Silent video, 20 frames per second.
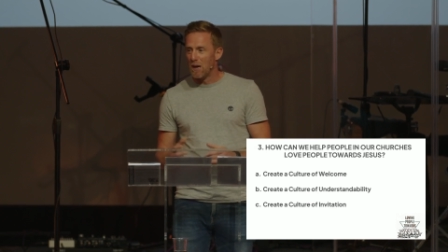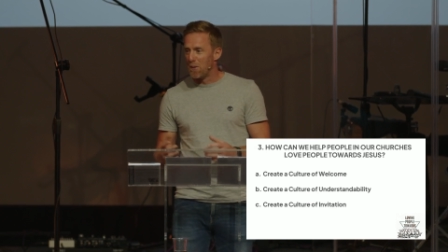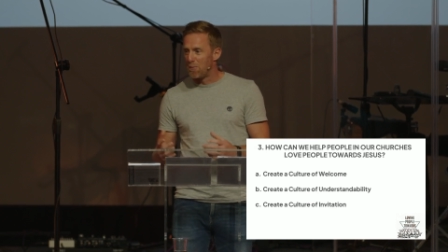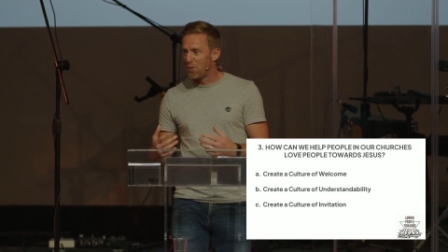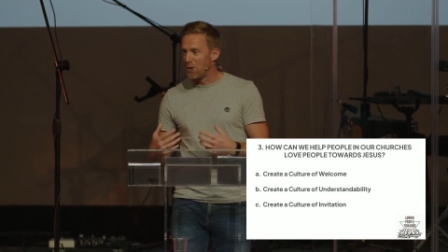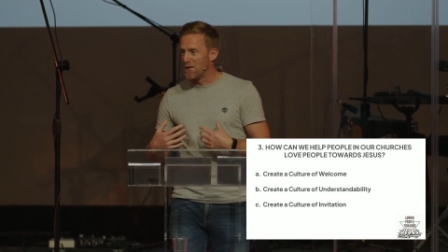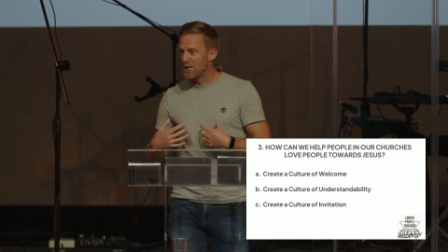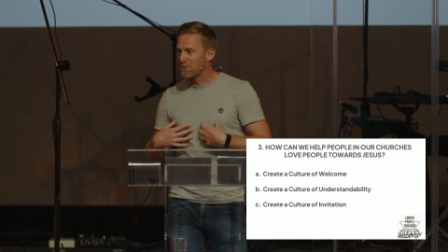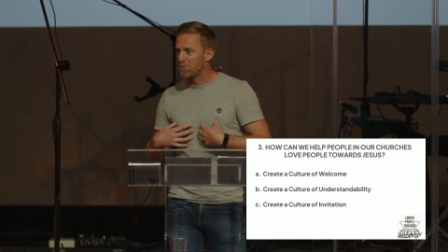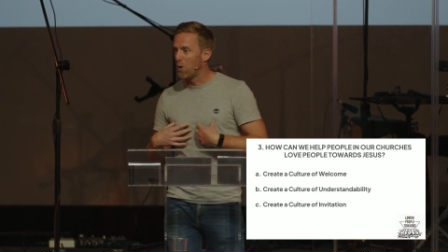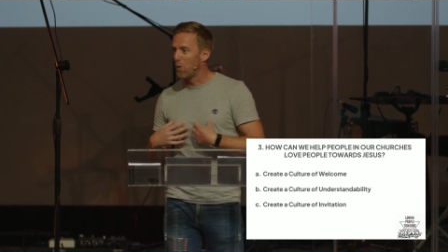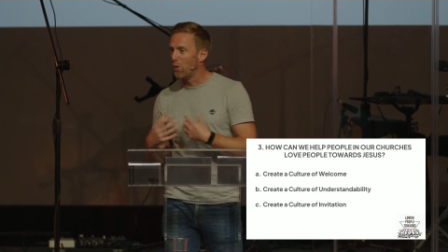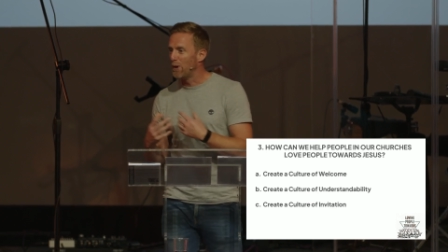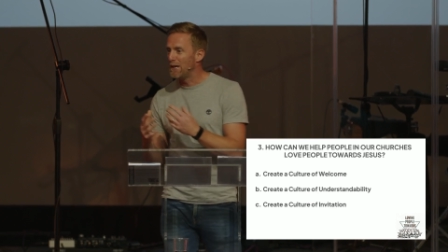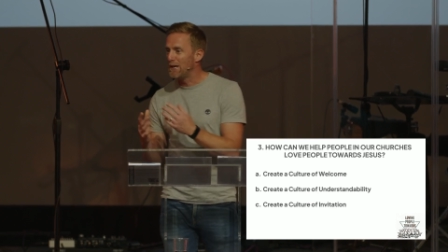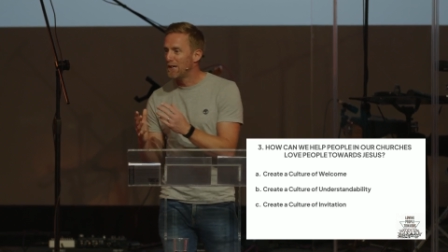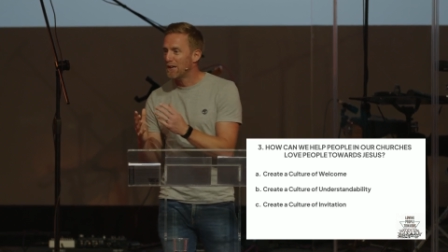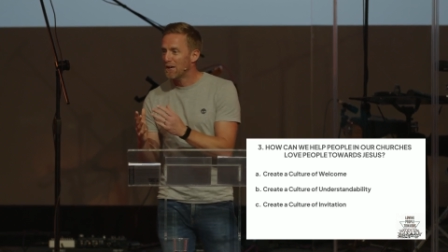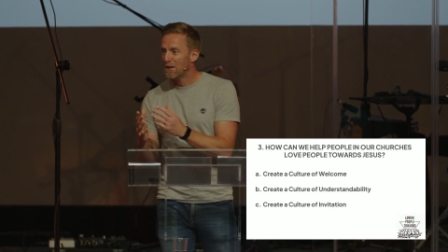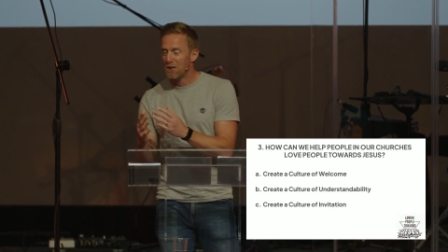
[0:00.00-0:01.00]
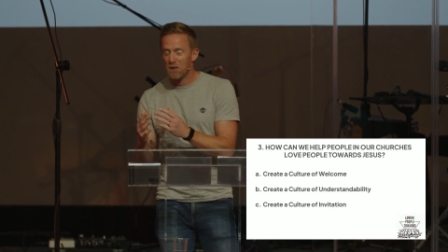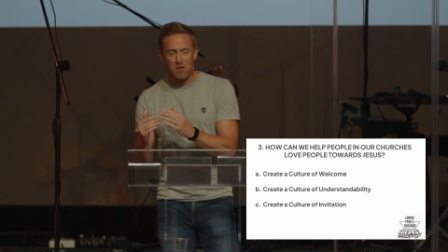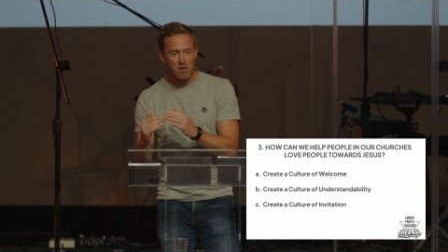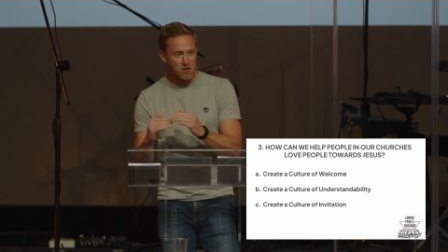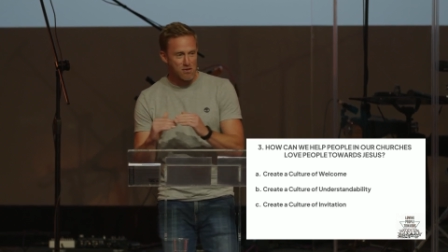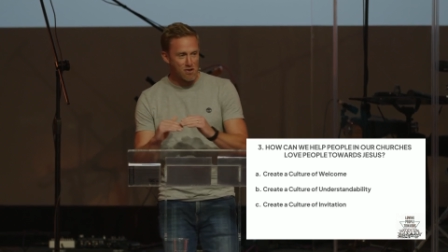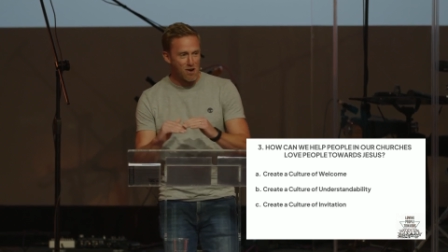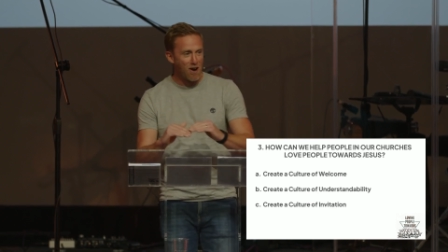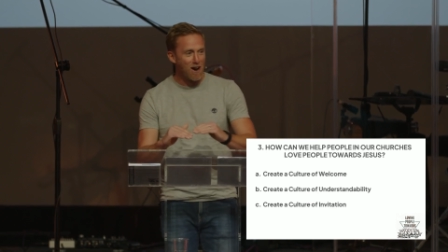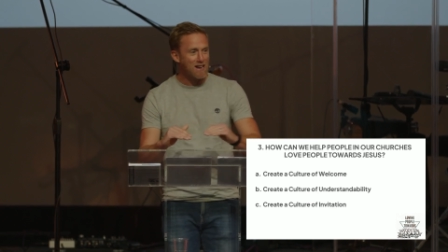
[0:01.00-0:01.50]
A principle we
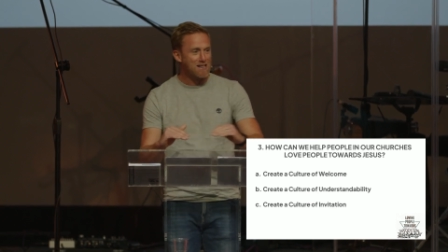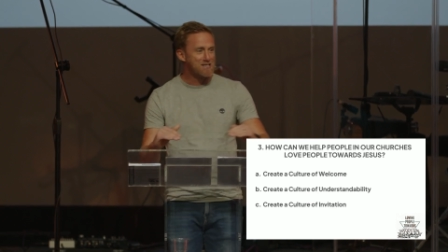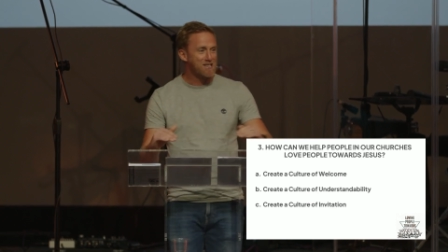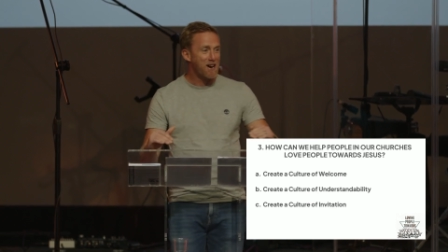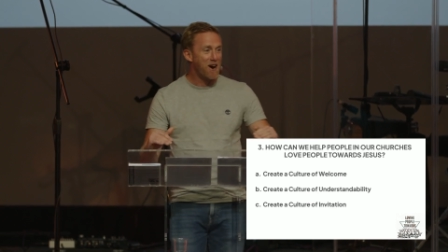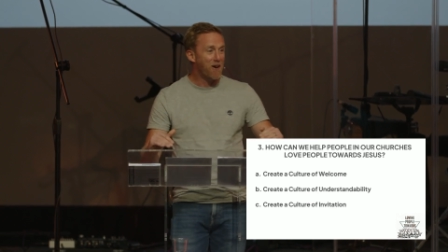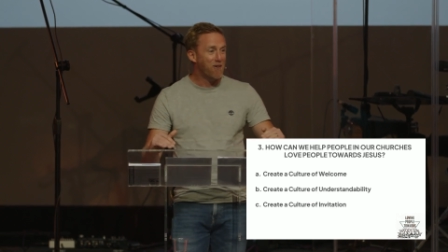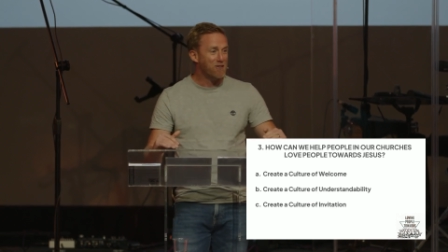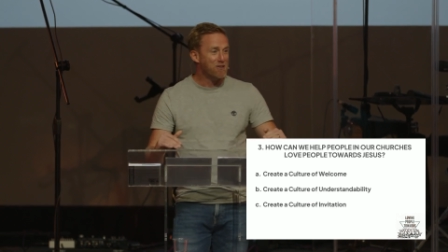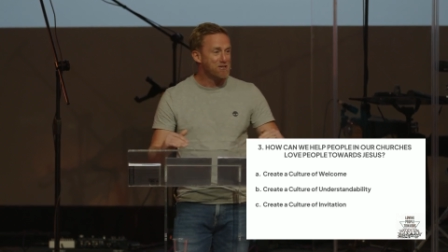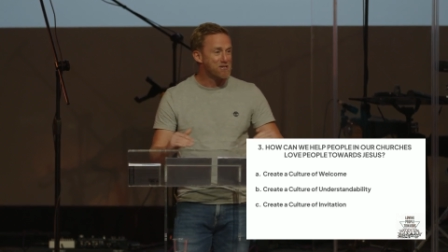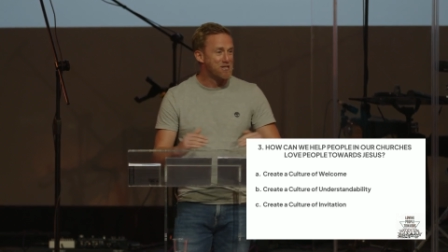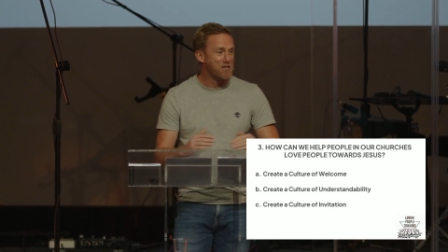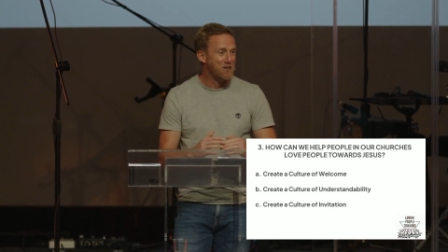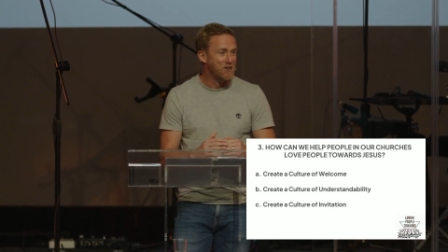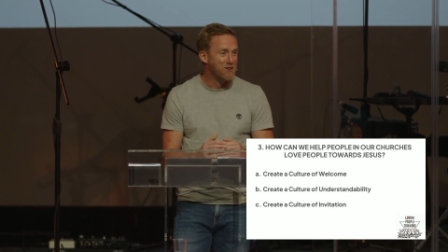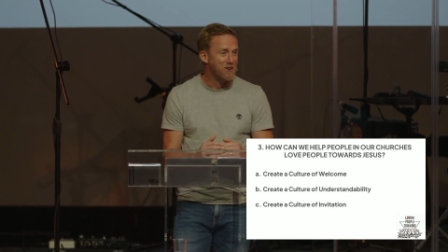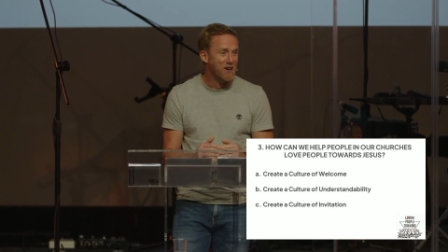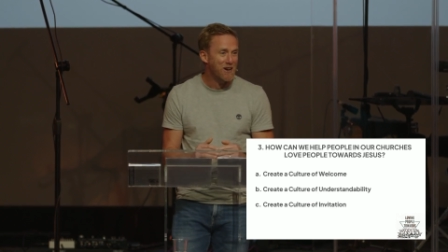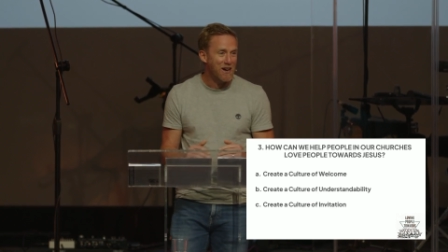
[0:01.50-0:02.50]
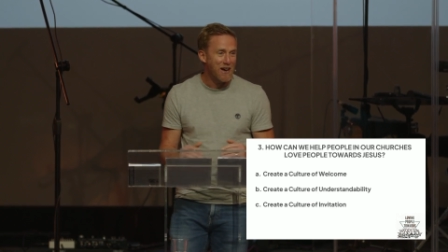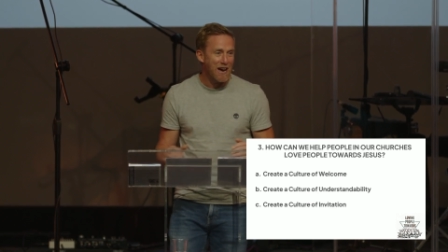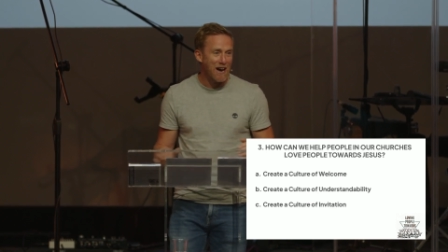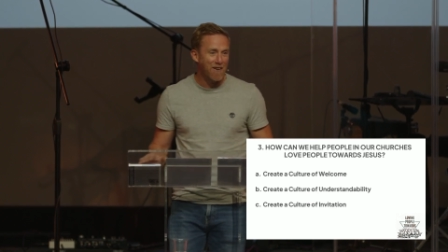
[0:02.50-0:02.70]
try to hold to